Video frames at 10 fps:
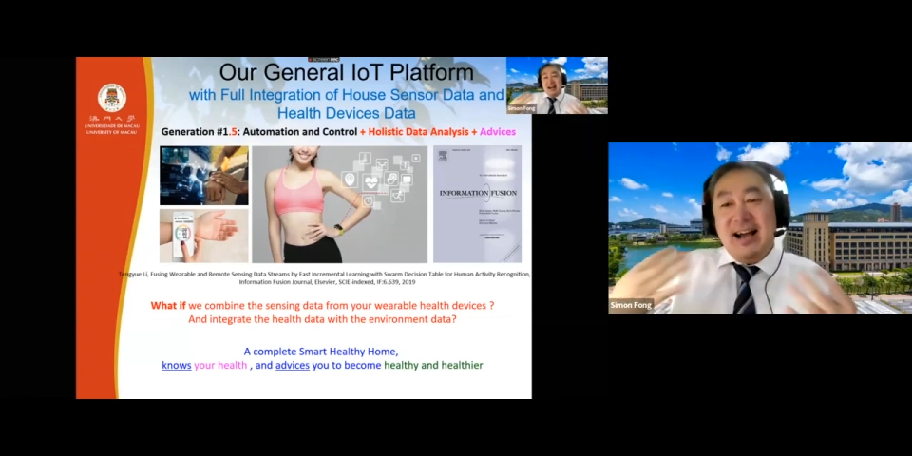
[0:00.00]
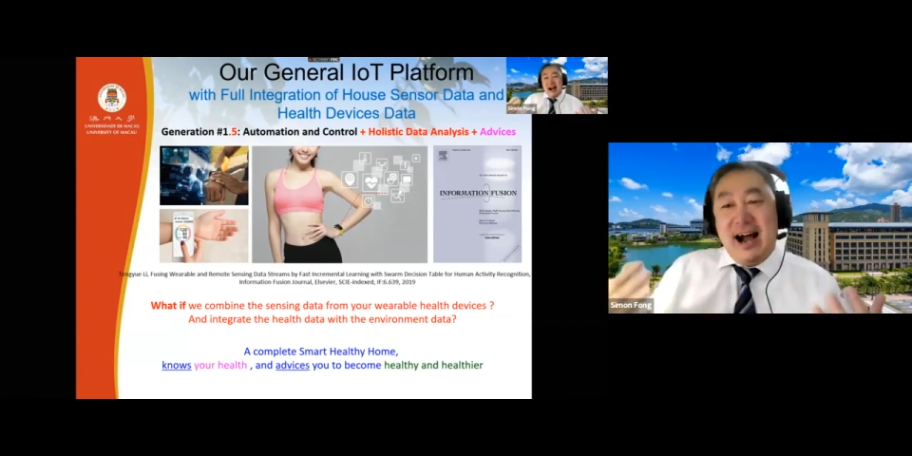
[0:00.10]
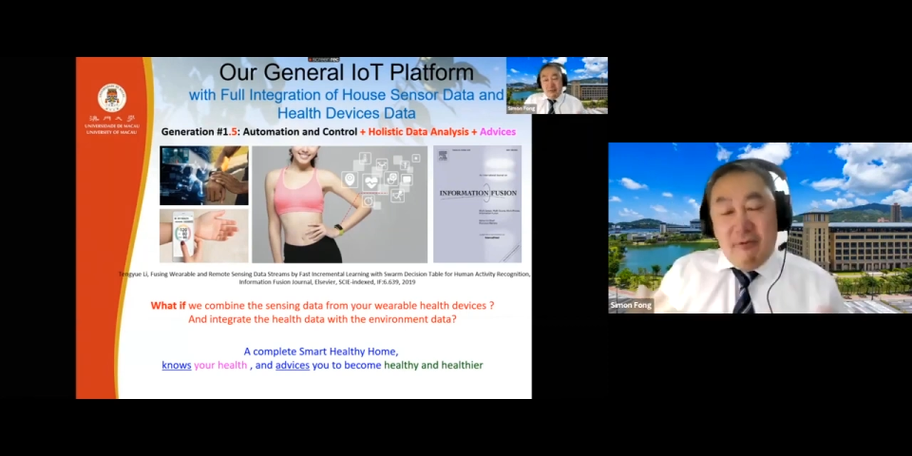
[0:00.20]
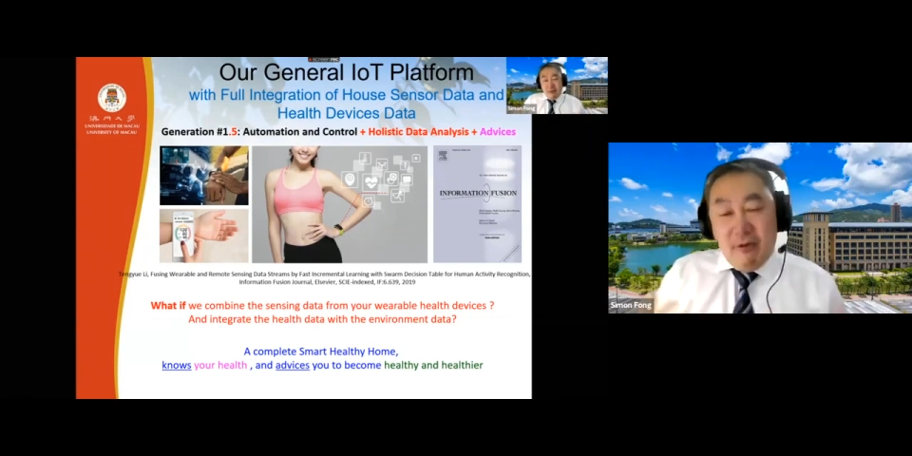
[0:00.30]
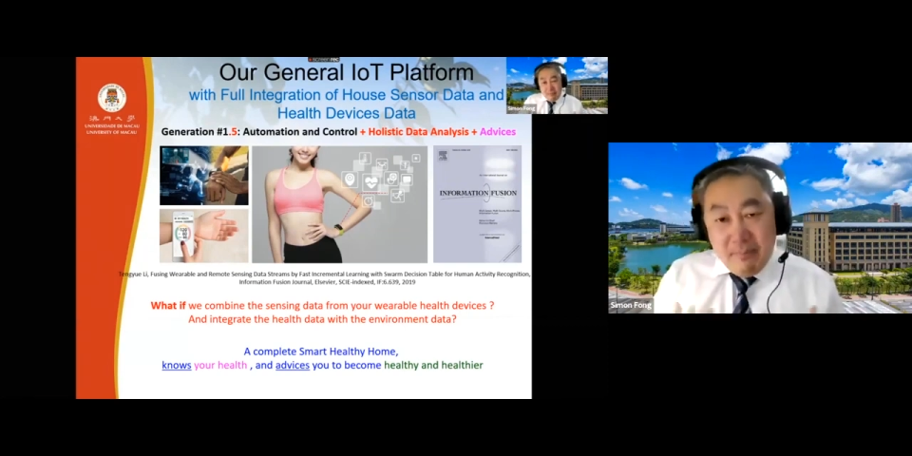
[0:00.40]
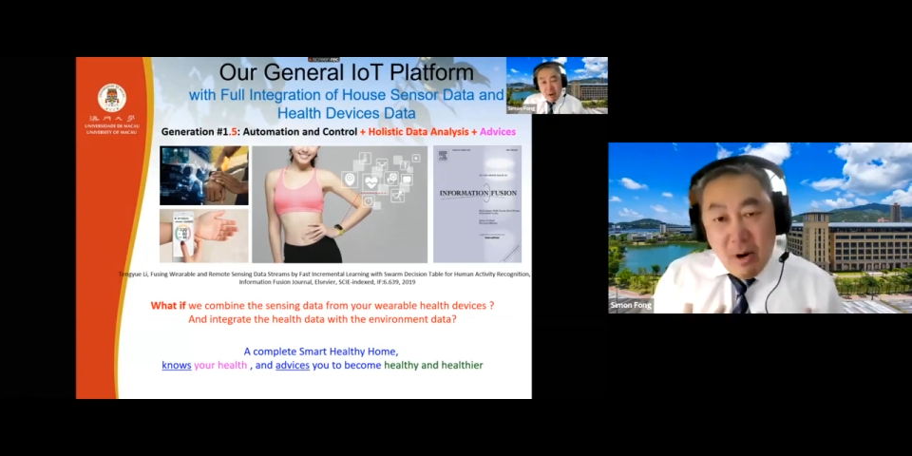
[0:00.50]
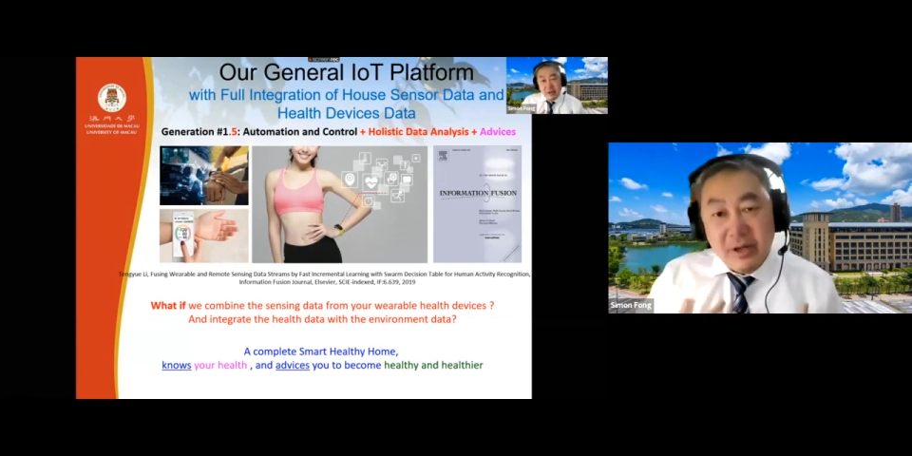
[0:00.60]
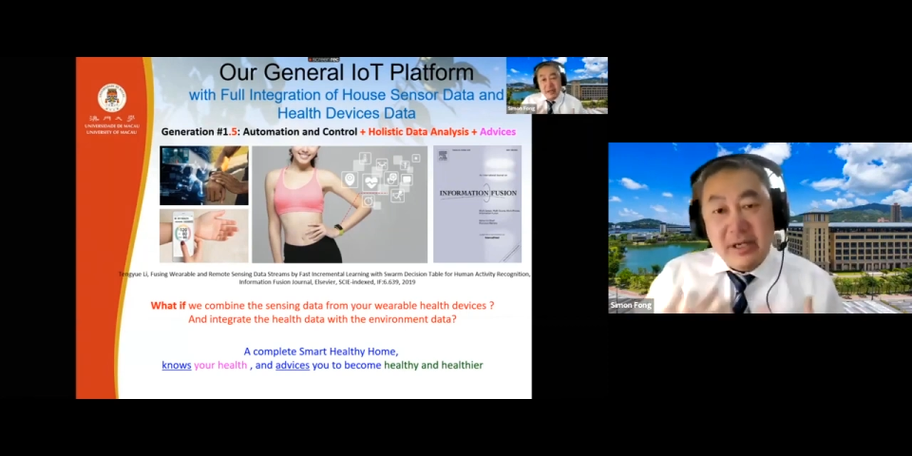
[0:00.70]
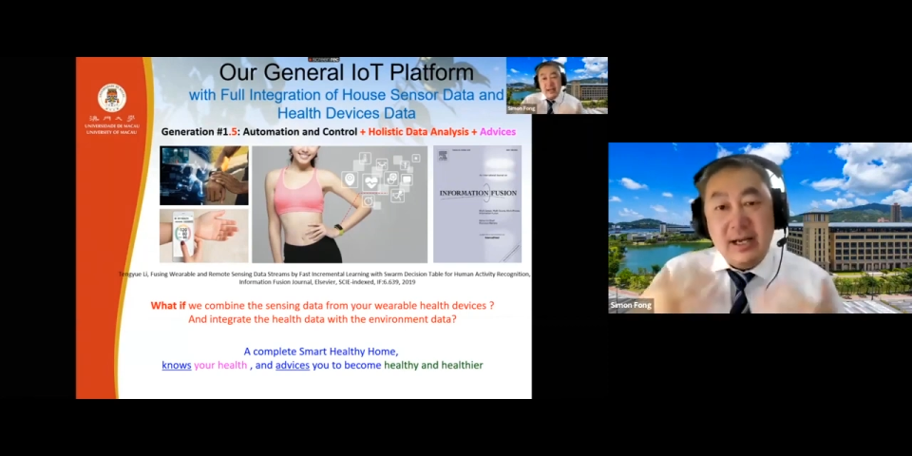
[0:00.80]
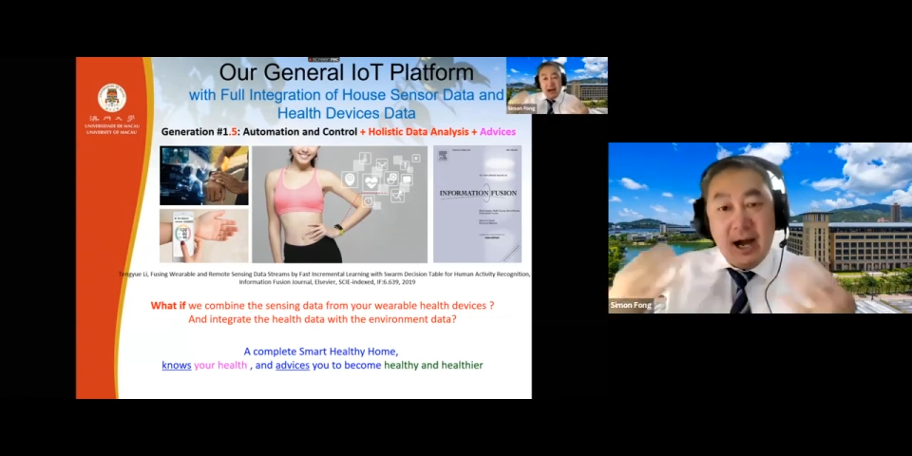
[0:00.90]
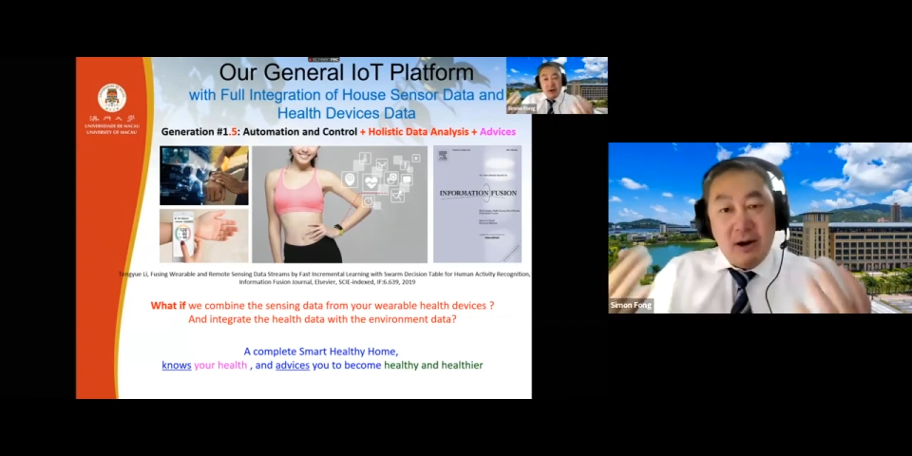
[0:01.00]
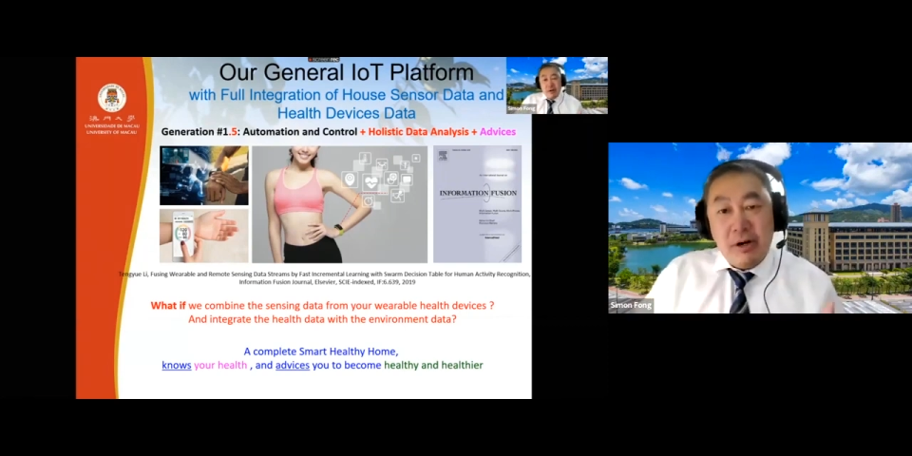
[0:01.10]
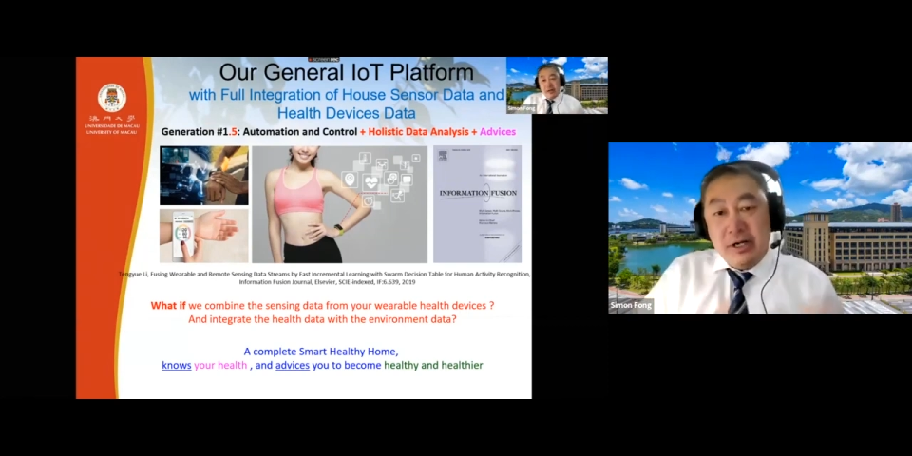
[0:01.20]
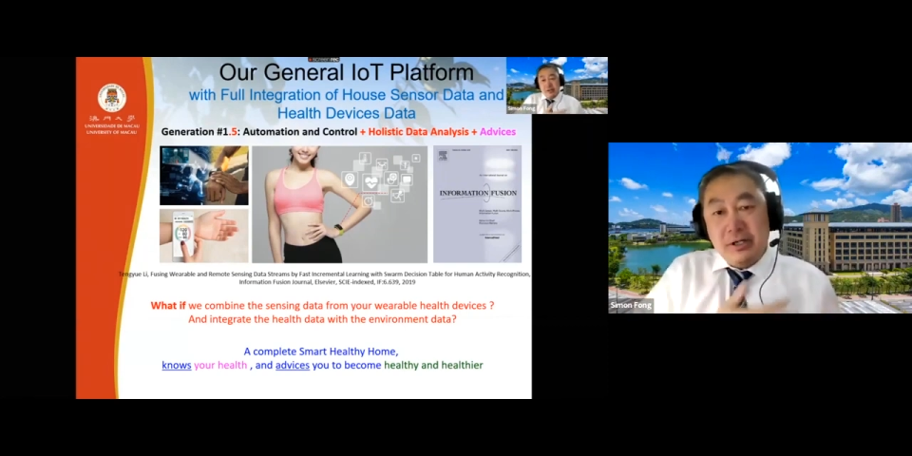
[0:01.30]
our body, according